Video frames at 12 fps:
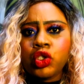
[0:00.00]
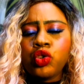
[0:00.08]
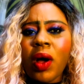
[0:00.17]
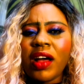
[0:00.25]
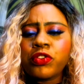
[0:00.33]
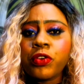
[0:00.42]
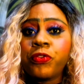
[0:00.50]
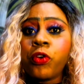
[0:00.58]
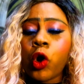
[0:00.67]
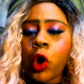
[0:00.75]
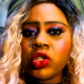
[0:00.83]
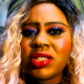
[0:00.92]
You have to
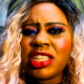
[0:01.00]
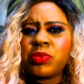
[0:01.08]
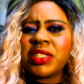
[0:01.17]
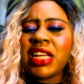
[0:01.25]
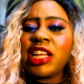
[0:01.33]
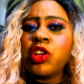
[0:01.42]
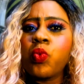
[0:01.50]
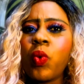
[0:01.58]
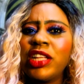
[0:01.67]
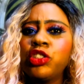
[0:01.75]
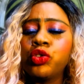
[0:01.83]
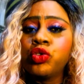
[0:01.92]
focus, especially
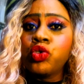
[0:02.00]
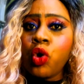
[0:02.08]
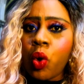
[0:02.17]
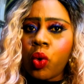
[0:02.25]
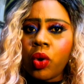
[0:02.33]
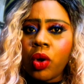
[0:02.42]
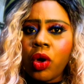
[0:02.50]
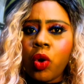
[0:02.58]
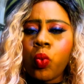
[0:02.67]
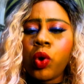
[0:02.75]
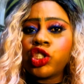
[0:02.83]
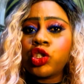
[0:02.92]
when you know
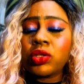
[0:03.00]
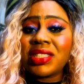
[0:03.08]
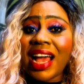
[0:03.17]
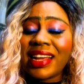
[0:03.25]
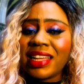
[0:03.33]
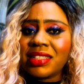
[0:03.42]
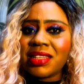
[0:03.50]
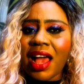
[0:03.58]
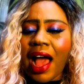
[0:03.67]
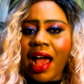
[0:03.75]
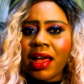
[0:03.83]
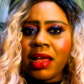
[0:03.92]
what your targets
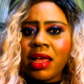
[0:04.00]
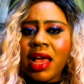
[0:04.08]
are.